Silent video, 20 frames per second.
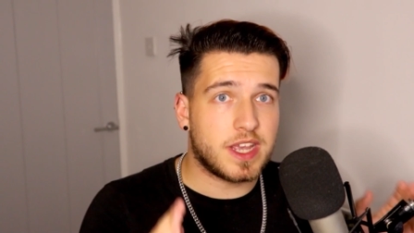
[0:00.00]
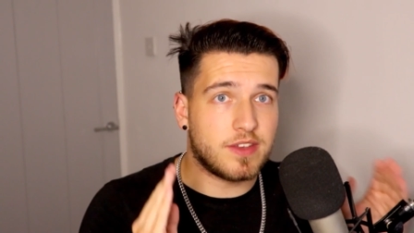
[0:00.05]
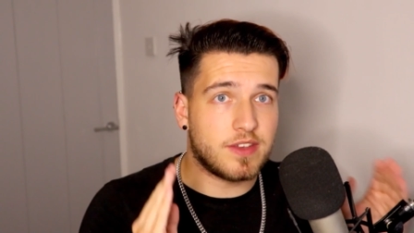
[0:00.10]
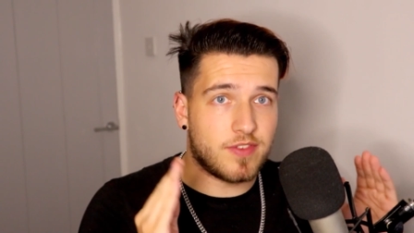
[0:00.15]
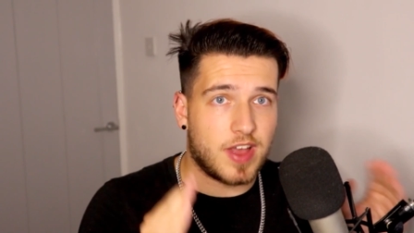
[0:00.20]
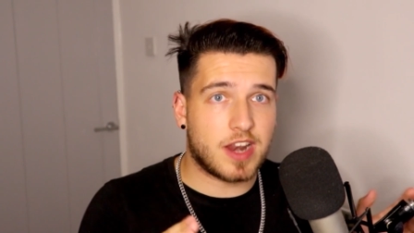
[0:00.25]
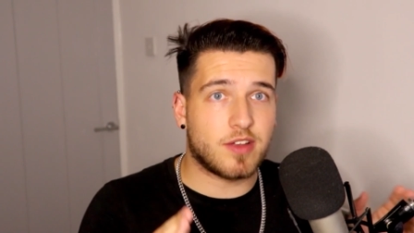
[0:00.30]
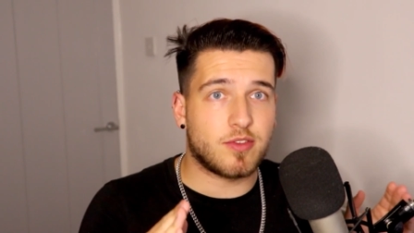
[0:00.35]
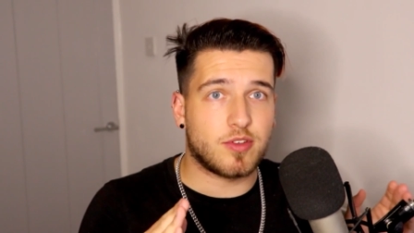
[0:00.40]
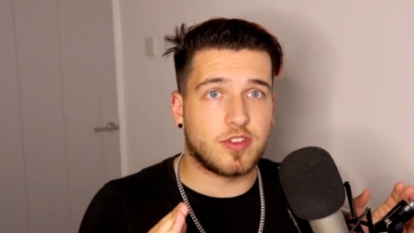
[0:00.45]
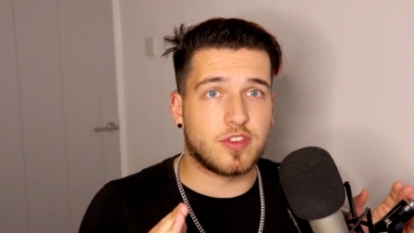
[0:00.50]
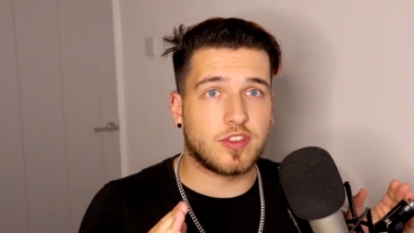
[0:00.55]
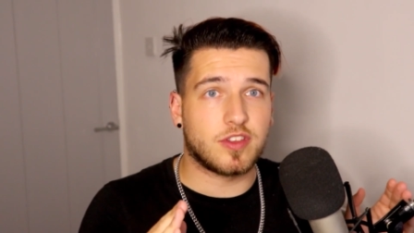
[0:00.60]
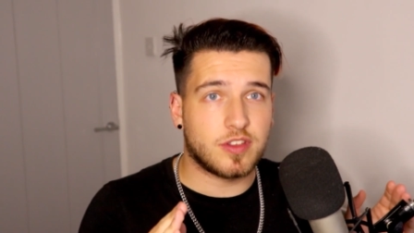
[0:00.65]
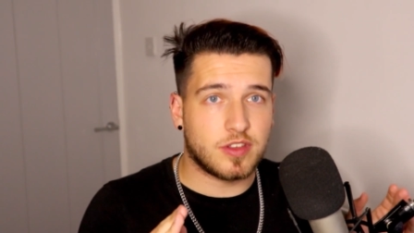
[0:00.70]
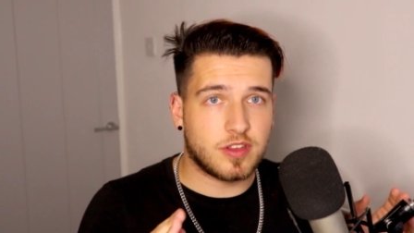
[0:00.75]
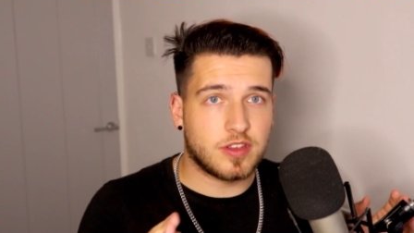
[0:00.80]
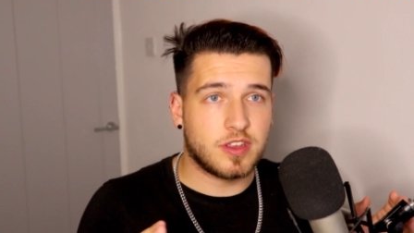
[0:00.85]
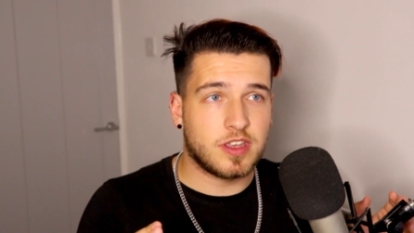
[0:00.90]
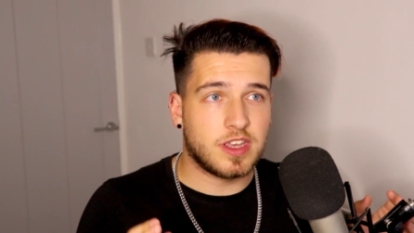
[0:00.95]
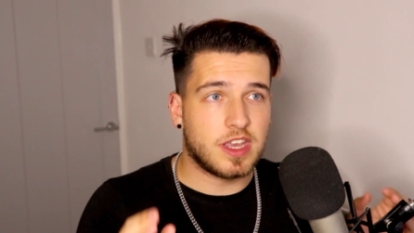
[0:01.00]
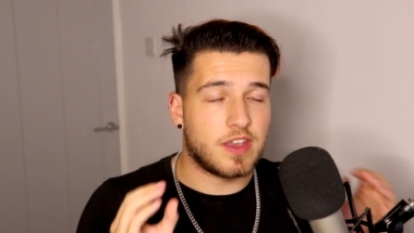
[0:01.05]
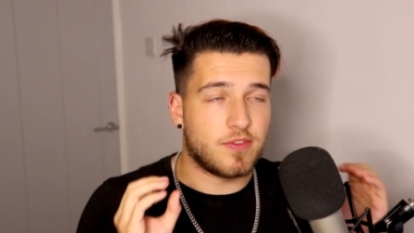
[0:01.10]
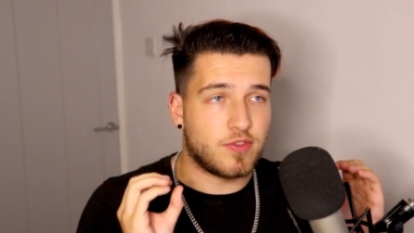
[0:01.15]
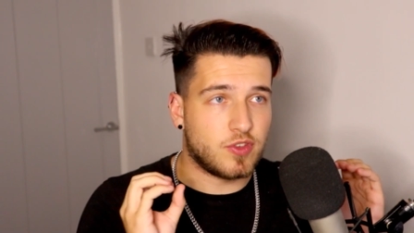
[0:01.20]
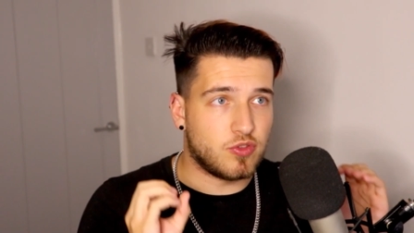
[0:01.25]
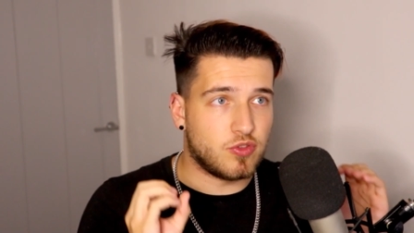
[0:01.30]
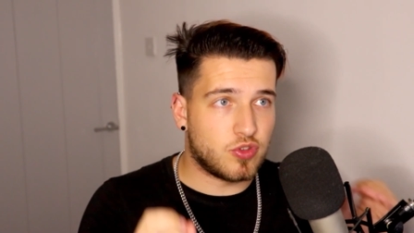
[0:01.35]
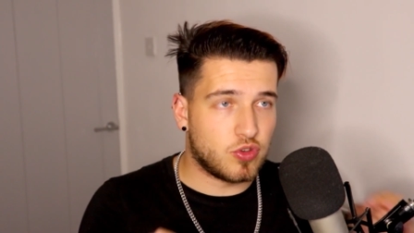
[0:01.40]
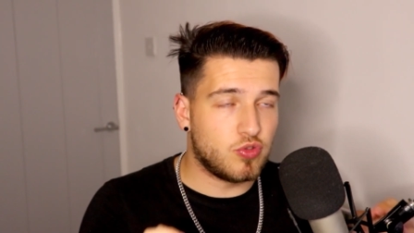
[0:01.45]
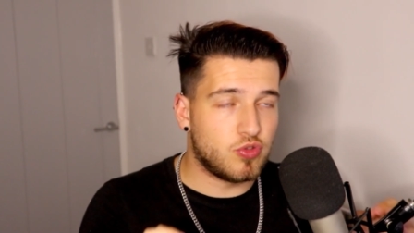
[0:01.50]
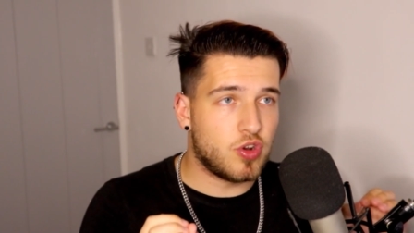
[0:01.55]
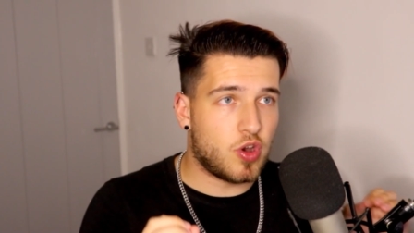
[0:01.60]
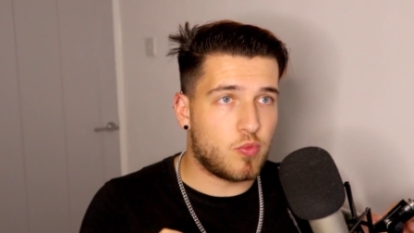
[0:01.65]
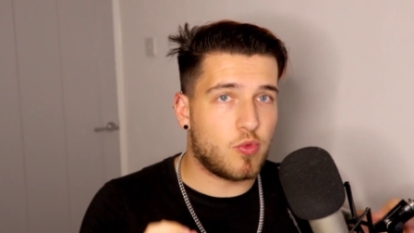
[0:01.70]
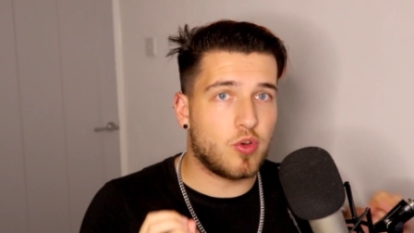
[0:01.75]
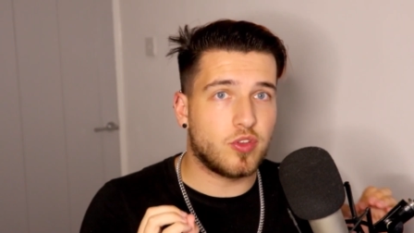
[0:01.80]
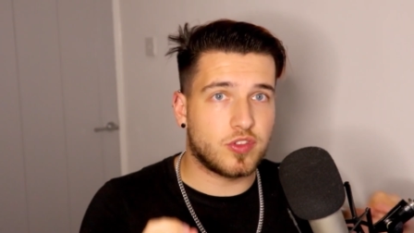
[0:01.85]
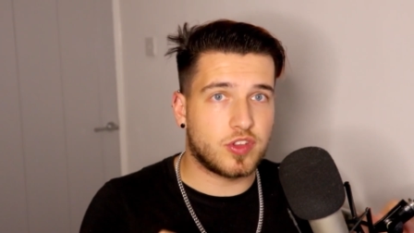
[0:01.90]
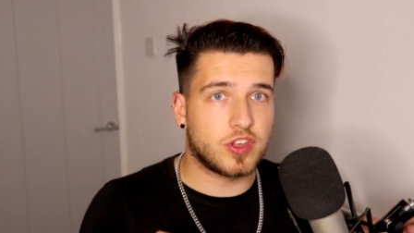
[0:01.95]
Valorant if you do not
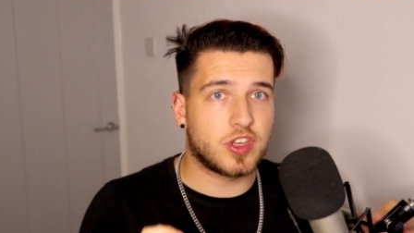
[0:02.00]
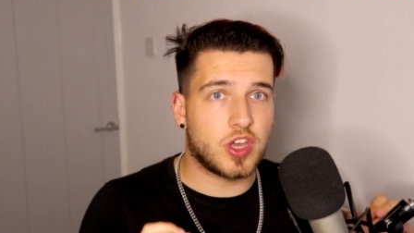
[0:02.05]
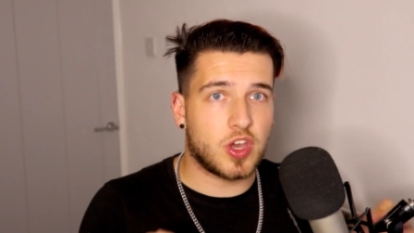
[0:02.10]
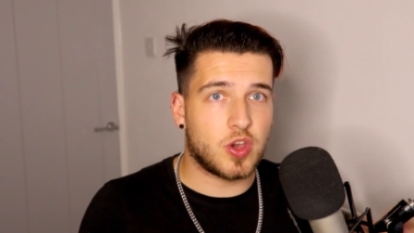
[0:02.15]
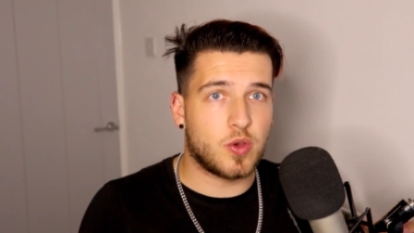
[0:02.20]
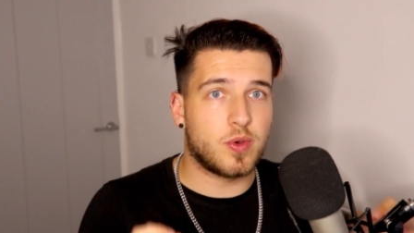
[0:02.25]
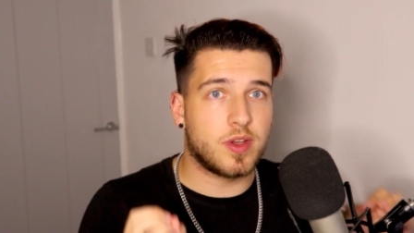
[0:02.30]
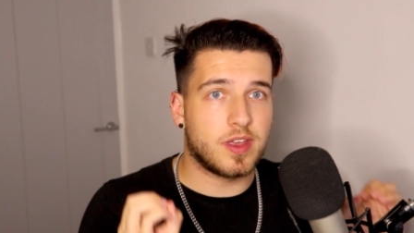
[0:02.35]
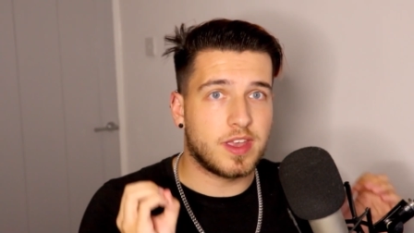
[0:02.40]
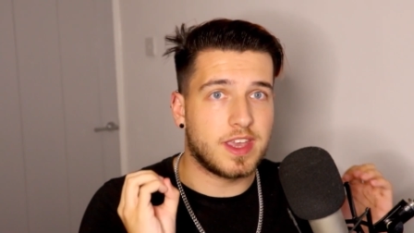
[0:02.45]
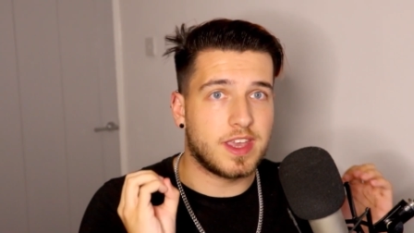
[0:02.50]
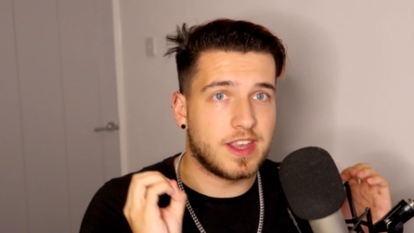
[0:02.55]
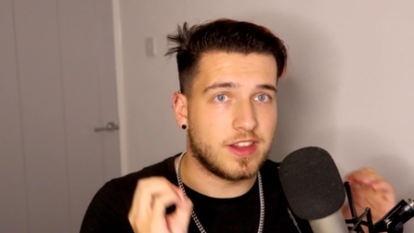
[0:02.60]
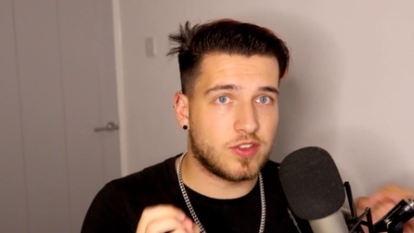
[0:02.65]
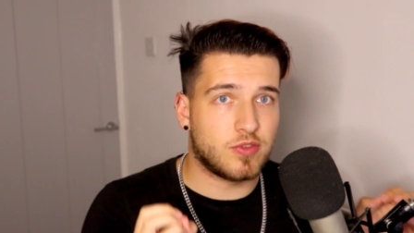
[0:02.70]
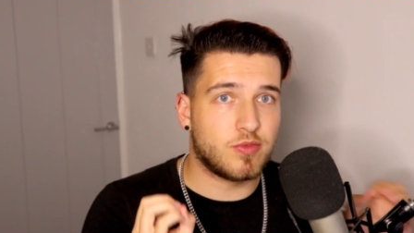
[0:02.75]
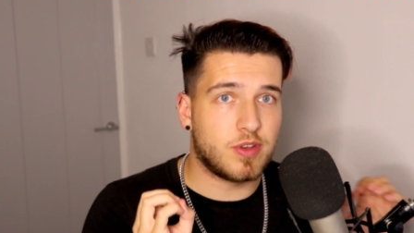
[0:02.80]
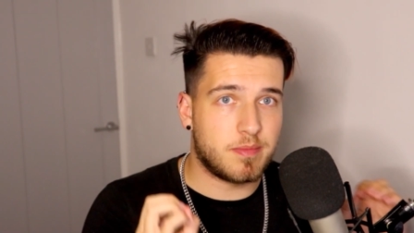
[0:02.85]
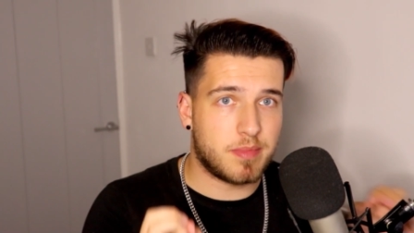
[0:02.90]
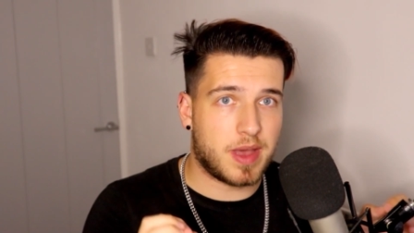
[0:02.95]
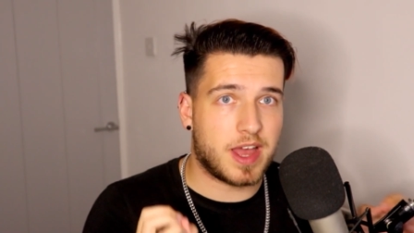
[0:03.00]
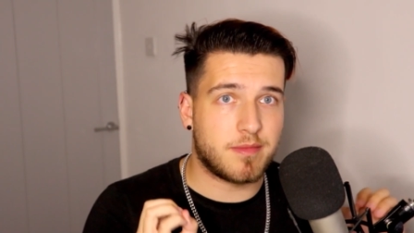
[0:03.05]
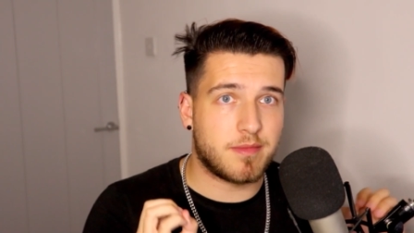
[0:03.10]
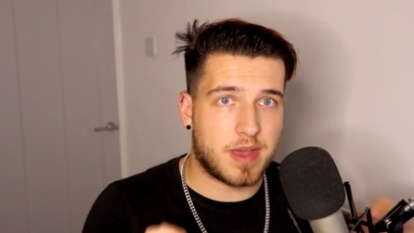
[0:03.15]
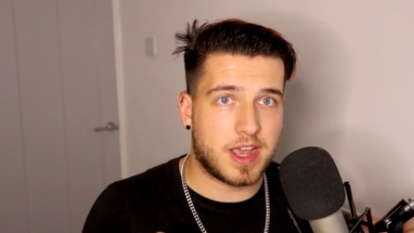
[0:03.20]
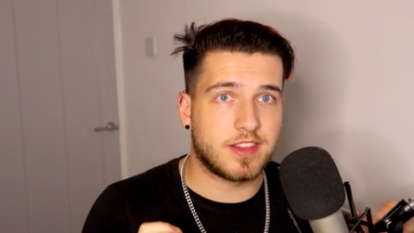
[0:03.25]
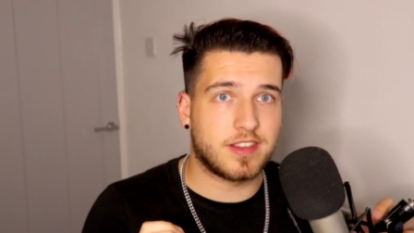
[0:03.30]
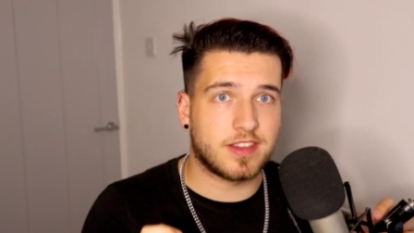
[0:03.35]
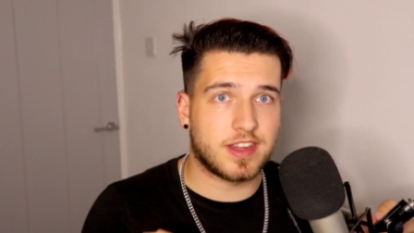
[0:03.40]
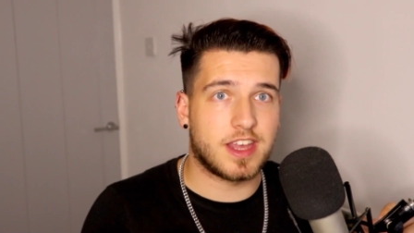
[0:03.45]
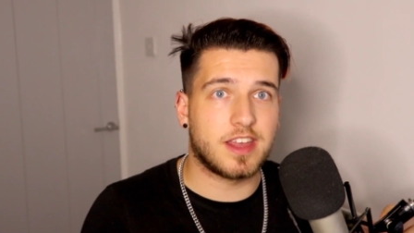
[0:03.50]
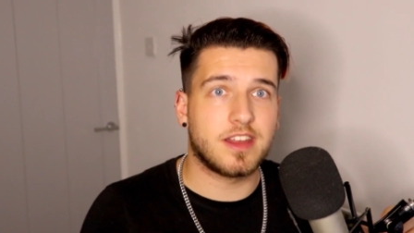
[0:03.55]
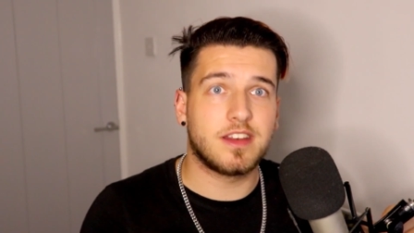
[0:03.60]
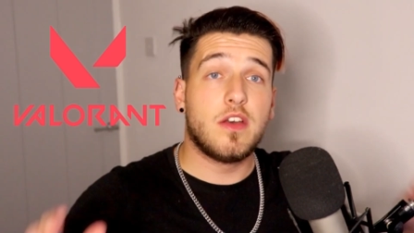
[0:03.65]
want to go into a bad mindset.